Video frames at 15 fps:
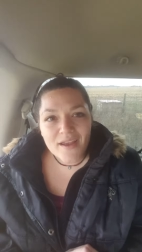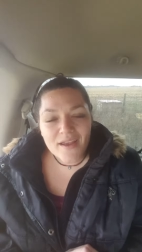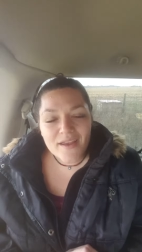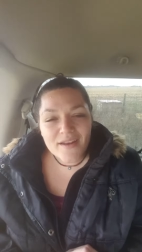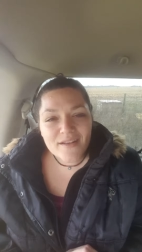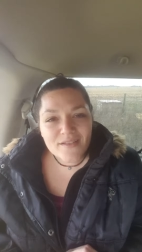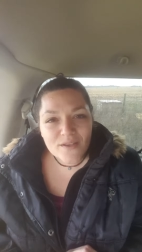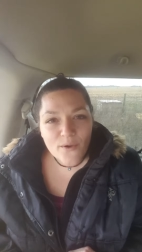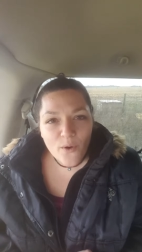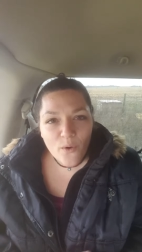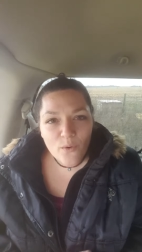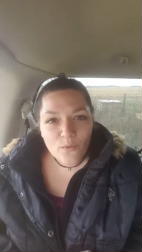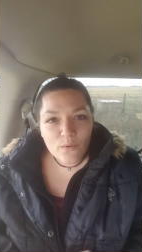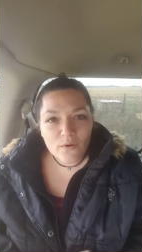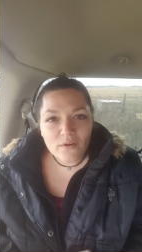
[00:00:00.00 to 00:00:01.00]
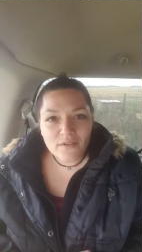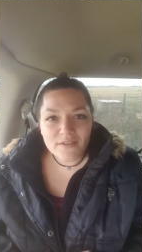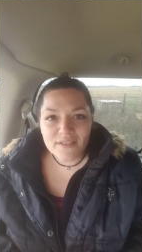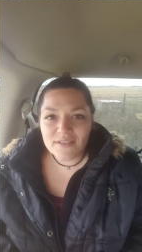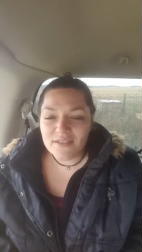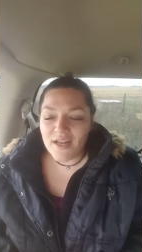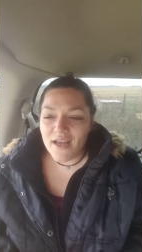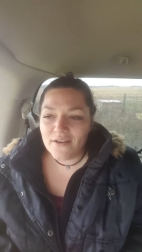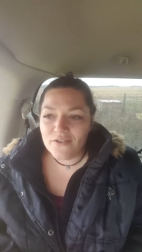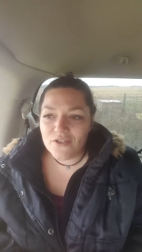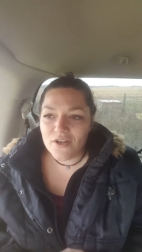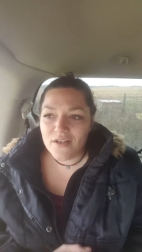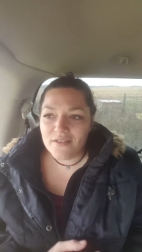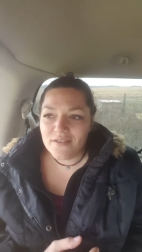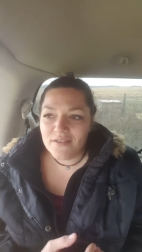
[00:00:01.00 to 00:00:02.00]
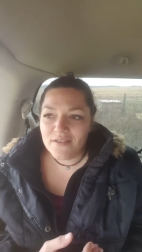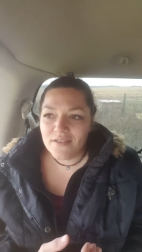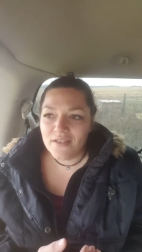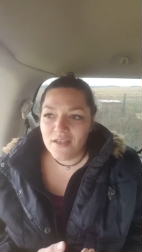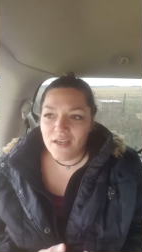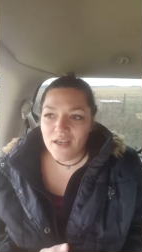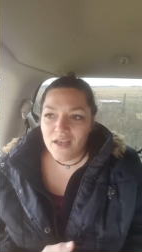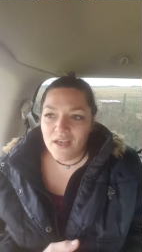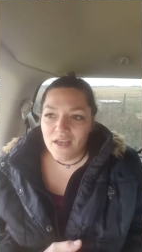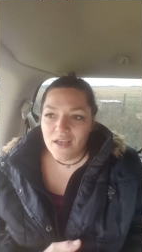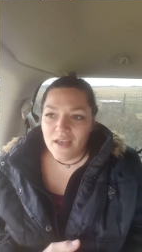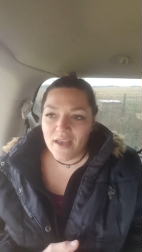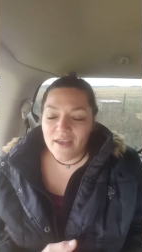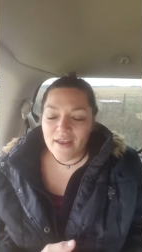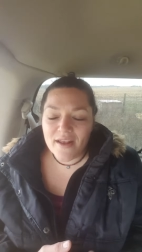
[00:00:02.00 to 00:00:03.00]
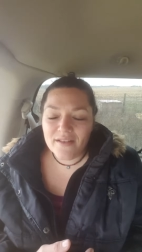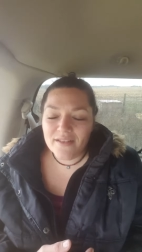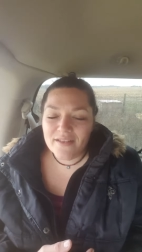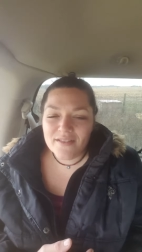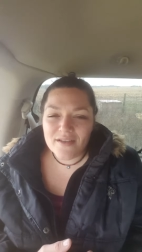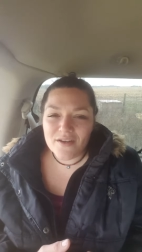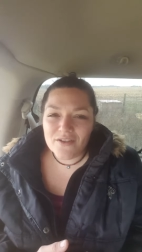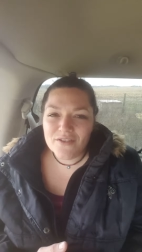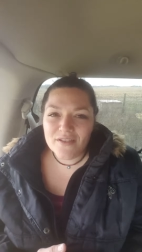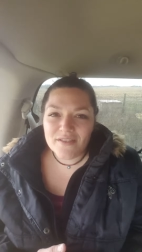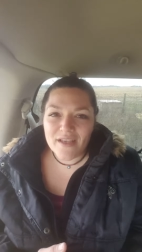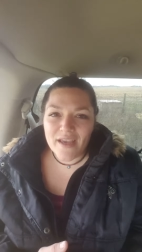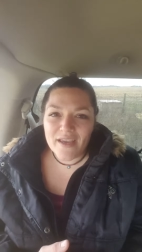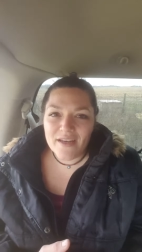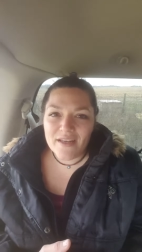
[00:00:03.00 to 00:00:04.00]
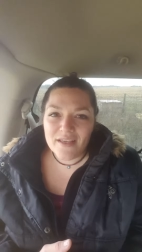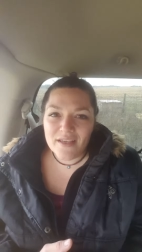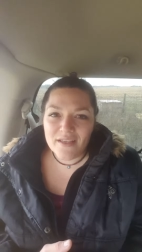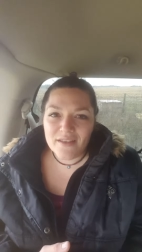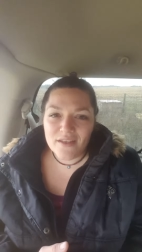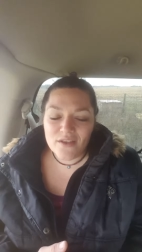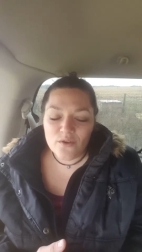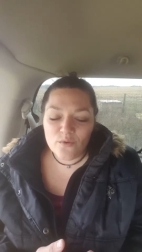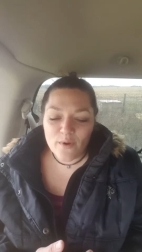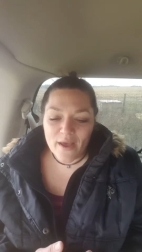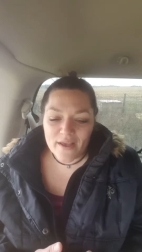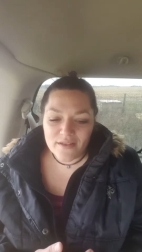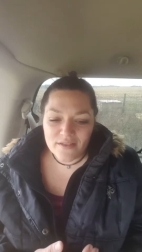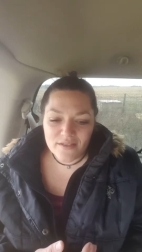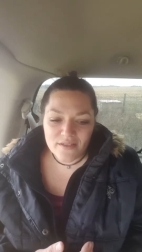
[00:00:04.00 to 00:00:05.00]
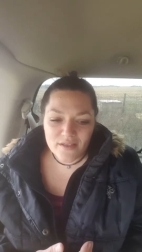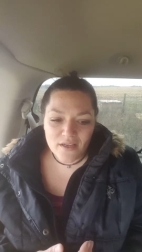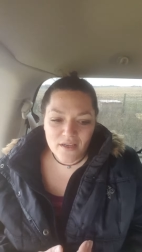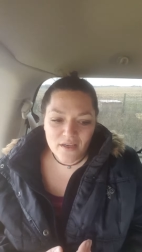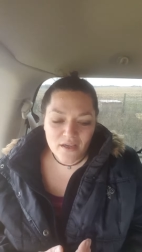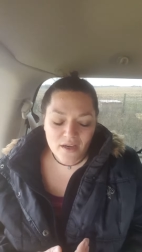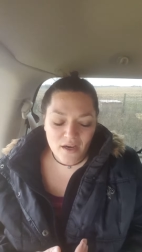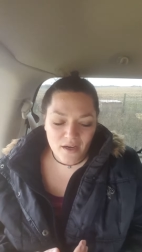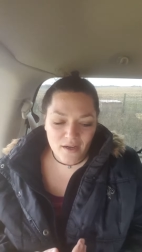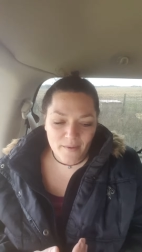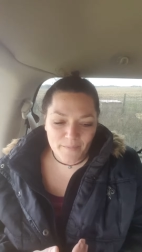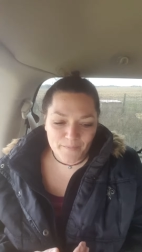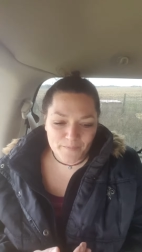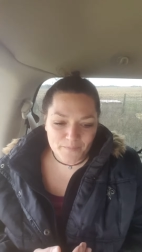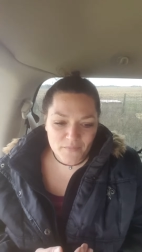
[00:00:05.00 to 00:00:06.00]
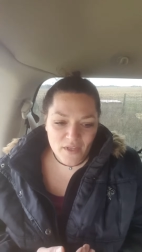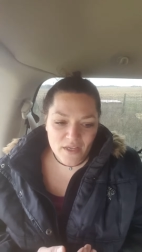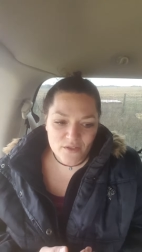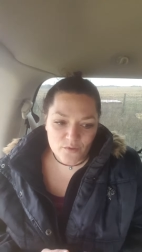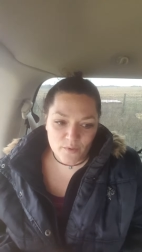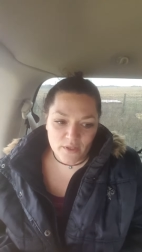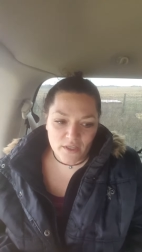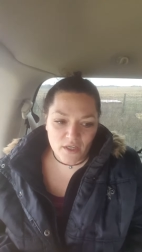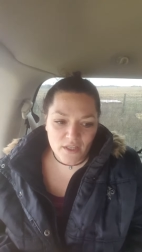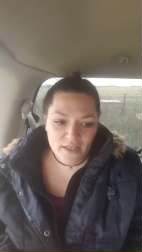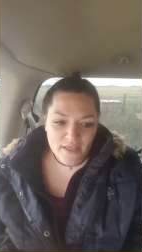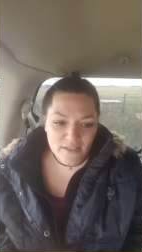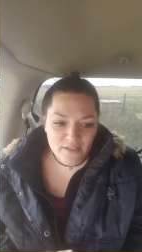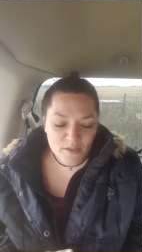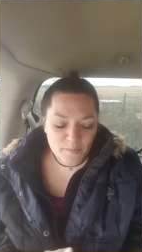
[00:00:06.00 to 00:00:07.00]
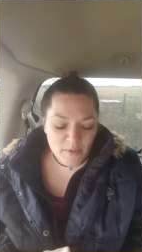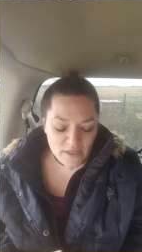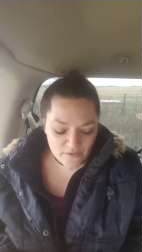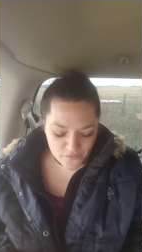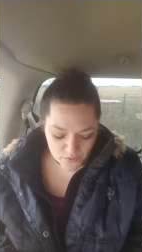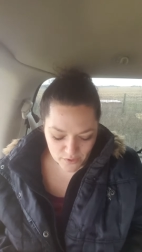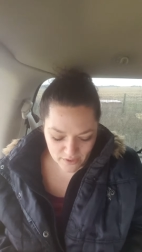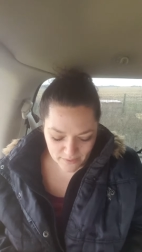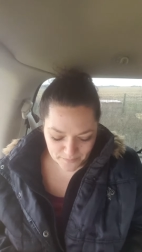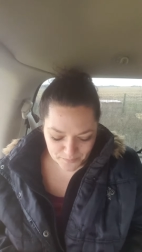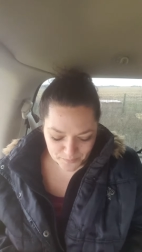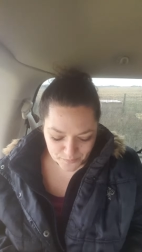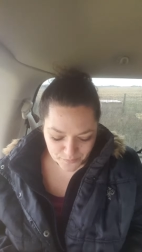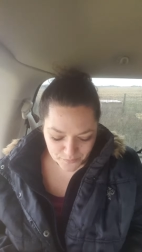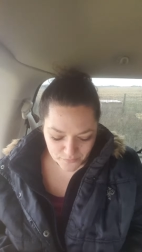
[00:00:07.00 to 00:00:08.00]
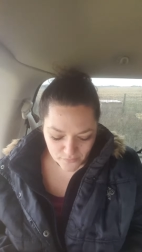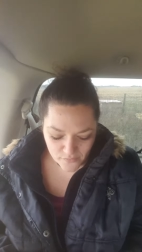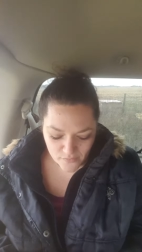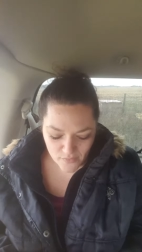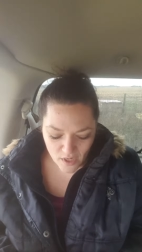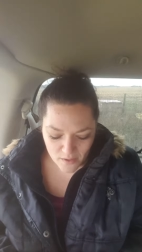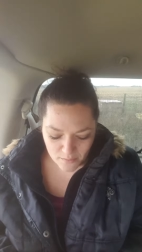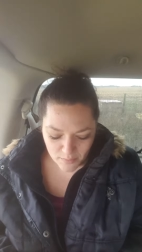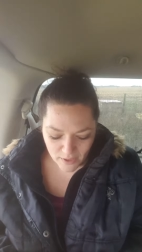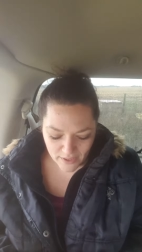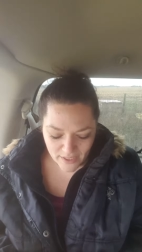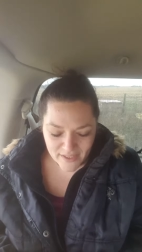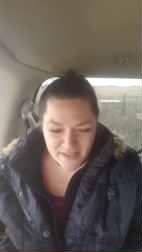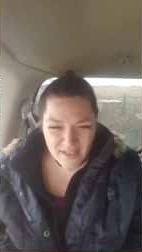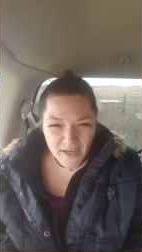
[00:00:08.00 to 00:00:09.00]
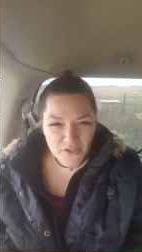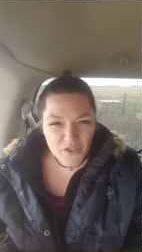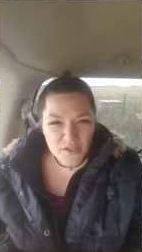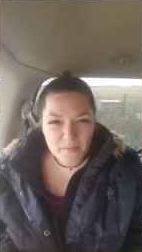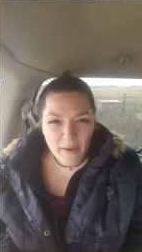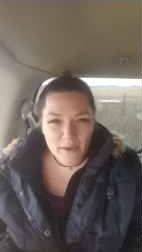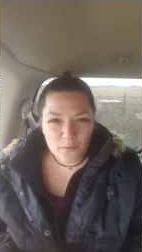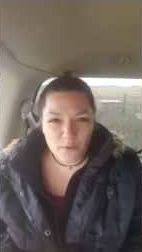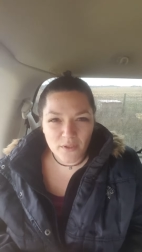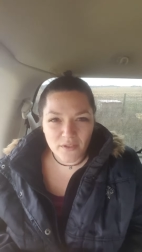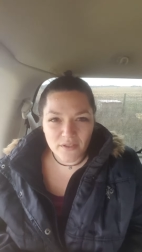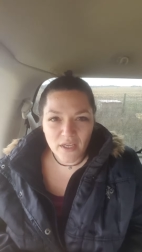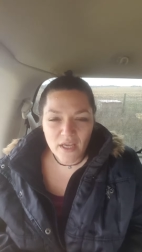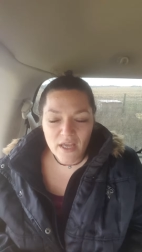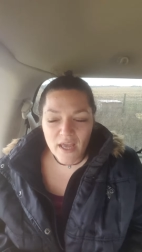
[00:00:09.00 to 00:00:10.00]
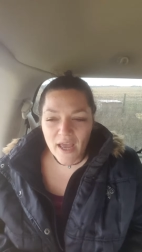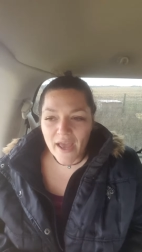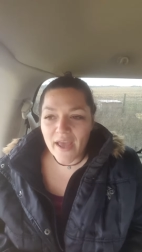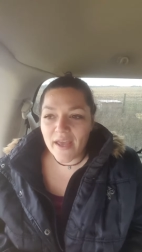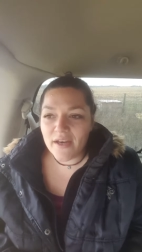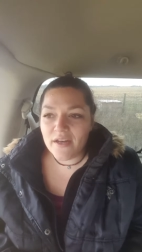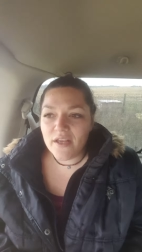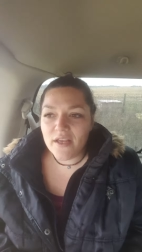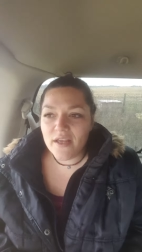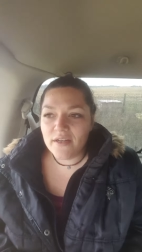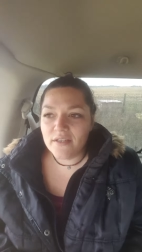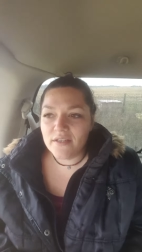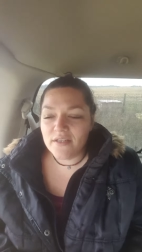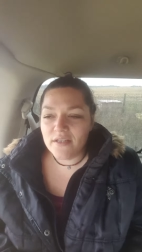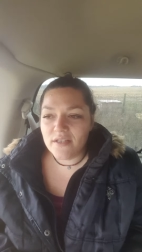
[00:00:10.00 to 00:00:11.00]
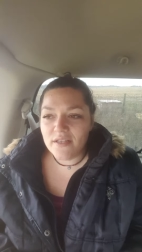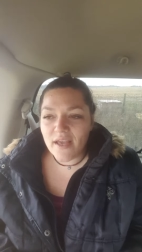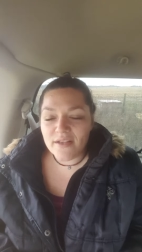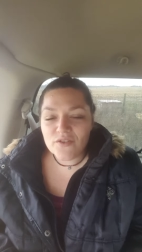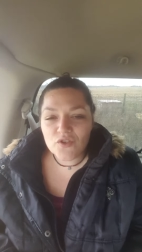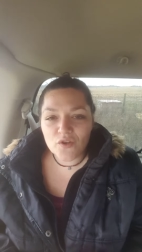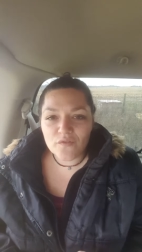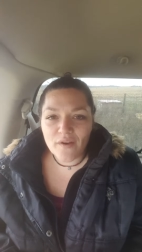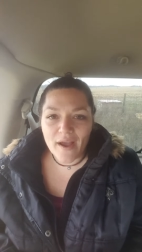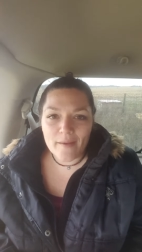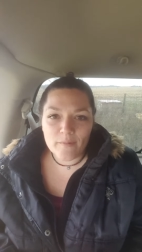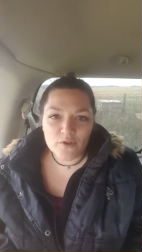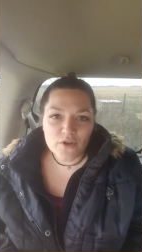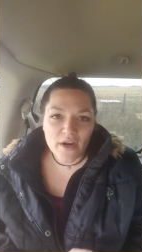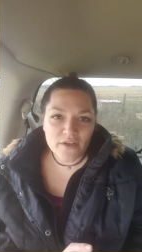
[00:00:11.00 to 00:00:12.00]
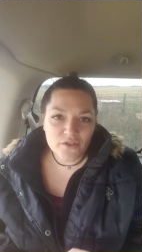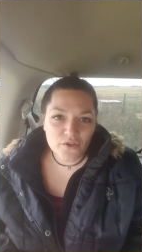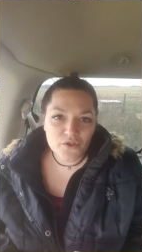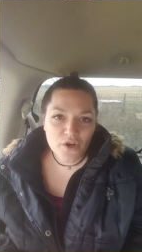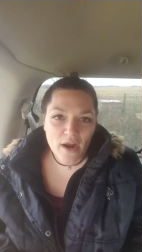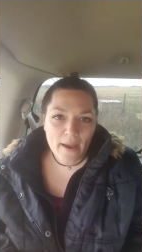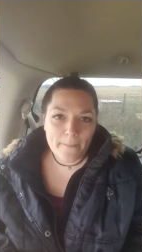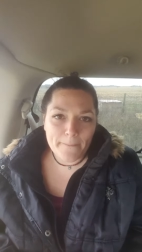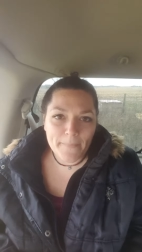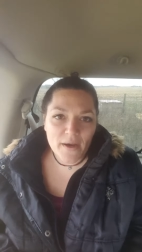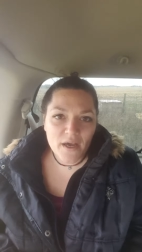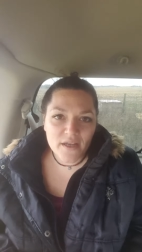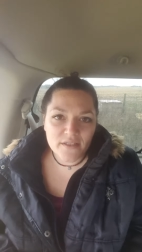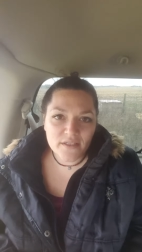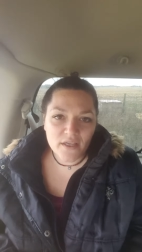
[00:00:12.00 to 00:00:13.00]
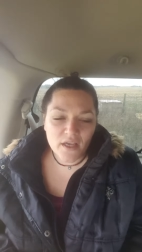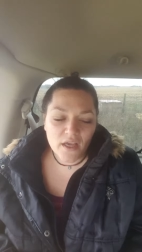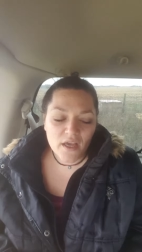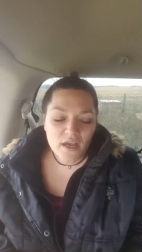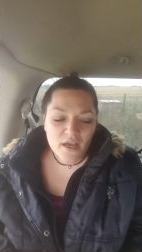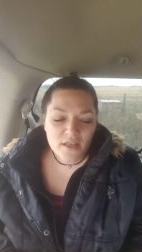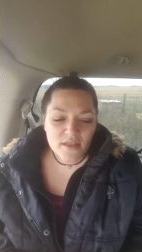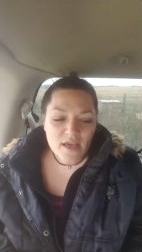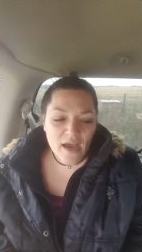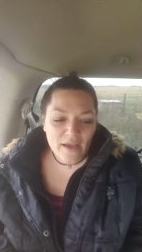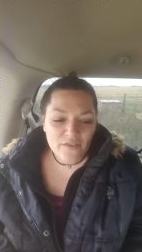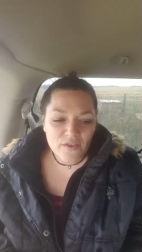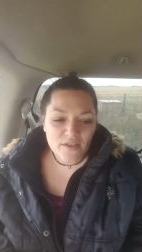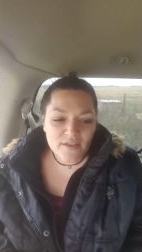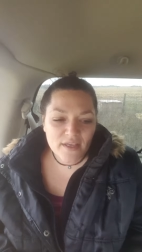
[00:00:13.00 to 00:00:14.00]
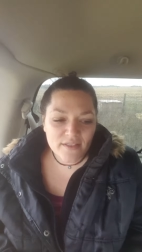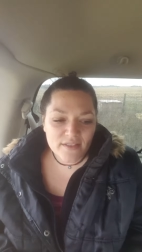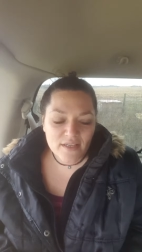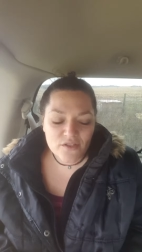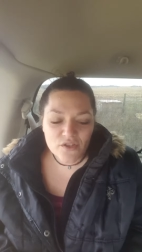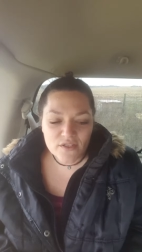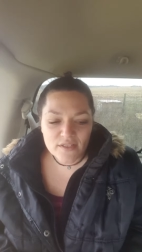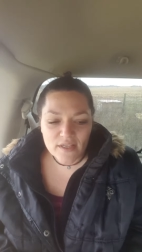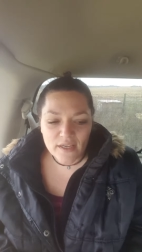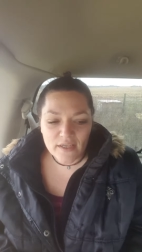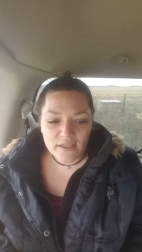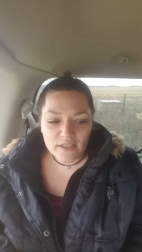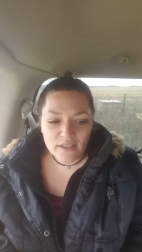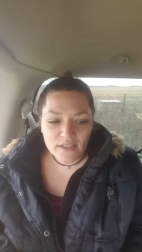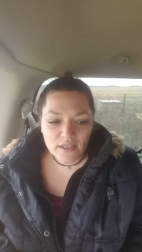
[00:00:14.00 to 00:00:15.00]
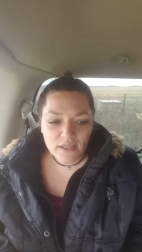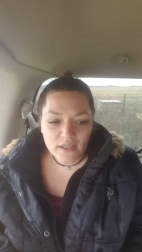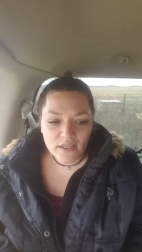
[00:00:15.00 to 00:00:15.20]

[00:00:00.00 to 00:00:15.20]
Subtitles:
the whole world. It's not just, at least our society in the US is really all I can speak for, but it's not just my world. And yes, your vibe attracts your tribe, but I think that that's just like